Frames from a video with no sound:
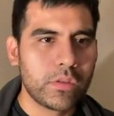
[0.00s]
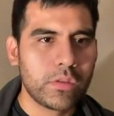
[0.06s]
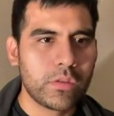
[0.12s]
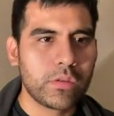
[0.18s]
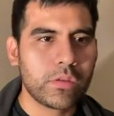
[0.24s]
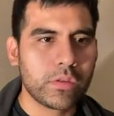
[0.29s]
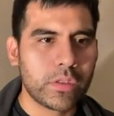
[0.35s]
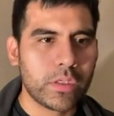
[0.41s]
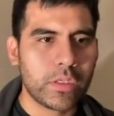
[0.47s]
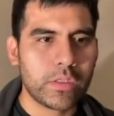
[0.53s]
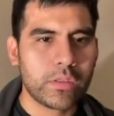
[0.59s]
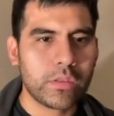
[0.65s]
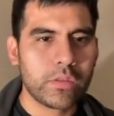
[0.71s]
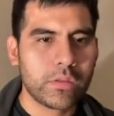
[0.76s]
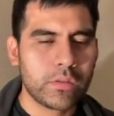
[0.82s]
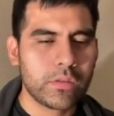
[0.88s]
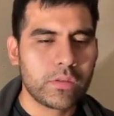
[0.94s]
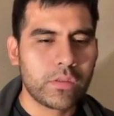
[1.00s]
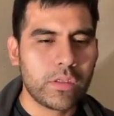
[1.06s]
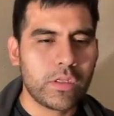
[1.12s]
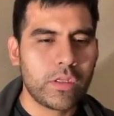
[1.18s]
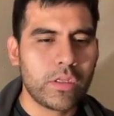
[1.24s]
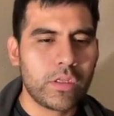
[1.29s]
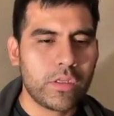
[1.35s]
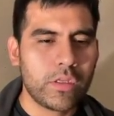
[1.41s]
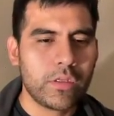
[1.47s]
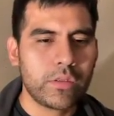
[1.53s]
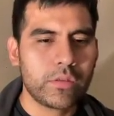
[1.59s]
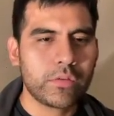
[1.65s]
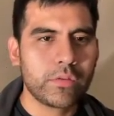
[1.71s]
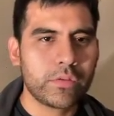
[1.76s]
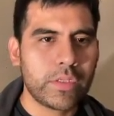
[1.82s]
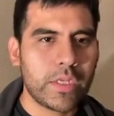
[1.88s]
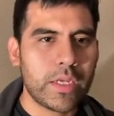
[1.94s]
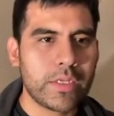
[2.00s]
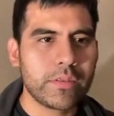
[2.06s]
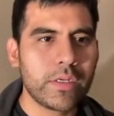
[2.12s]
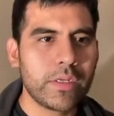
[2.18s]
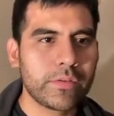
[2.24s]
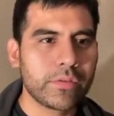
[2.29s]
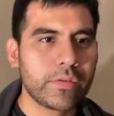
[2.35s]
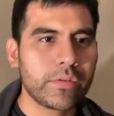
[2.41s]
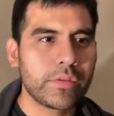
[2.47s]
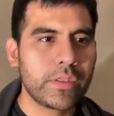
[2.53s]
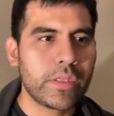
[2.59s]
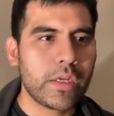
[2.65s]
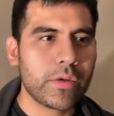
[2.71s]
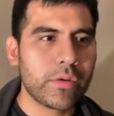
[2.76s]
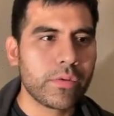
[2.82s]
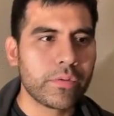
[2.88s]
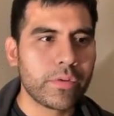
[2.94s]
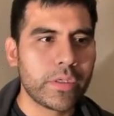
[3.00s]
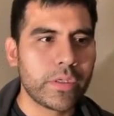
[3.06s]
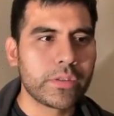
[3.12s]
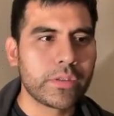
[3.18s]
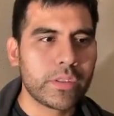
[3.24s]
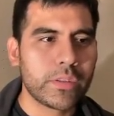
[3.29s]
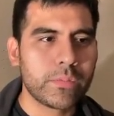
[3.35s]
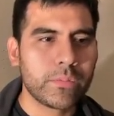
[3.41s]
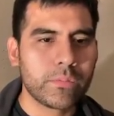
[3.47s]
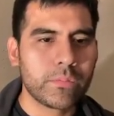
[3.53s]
Okay. So yeah, you guys can see that code right there.